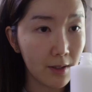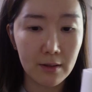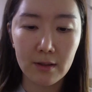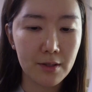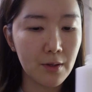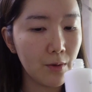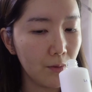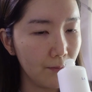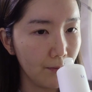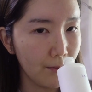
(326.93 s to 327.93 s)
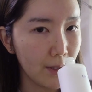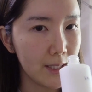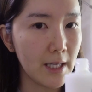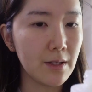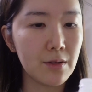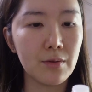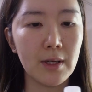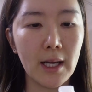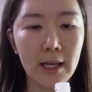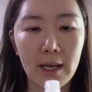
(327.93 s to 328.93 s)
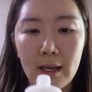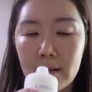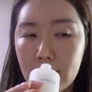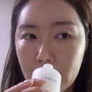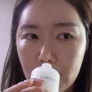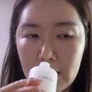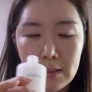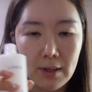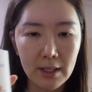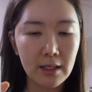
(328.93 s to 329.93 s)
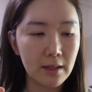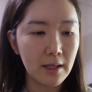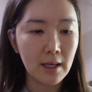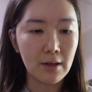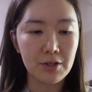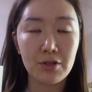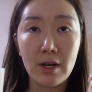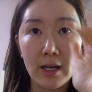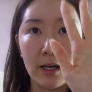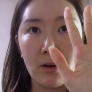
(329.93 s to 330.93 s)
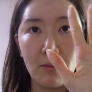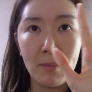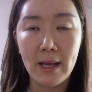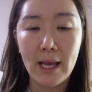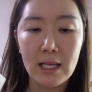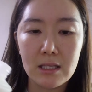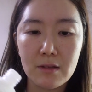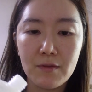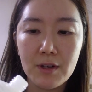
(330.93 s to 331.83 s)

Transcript: there's no scent to it. I can't smell anything. I'll try it on my hands